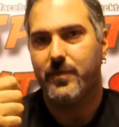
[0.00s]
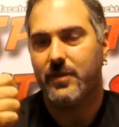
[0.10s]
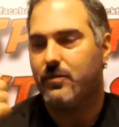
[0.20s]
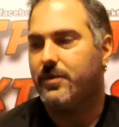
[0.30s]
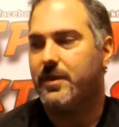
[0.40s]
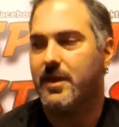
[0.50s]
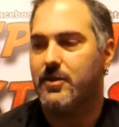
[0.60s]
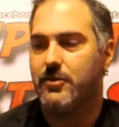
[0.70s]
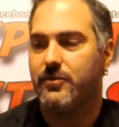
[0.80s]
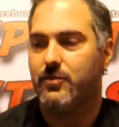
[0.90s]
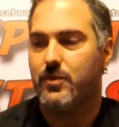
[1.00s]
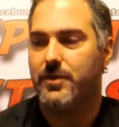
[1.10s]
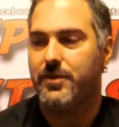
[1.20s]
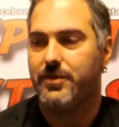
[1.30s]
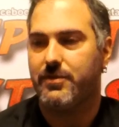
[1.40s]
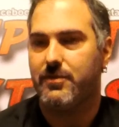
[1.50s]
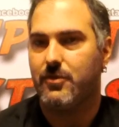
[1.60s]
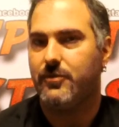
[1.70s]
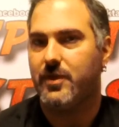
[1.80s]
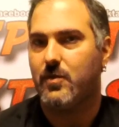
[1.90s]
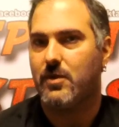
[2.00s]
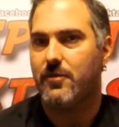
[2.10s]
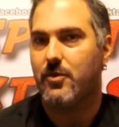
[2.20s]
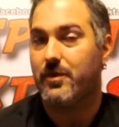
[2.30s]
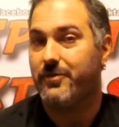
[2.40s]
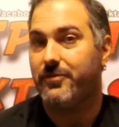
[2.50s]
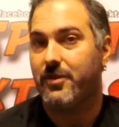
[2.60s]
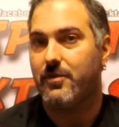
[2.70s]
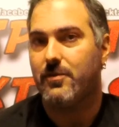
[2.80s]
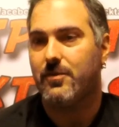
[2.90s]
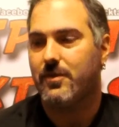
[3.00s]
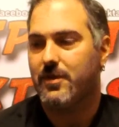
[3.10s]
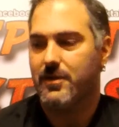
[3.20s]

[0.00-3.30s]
That's one thing I noticed with Jose Cuervo in general,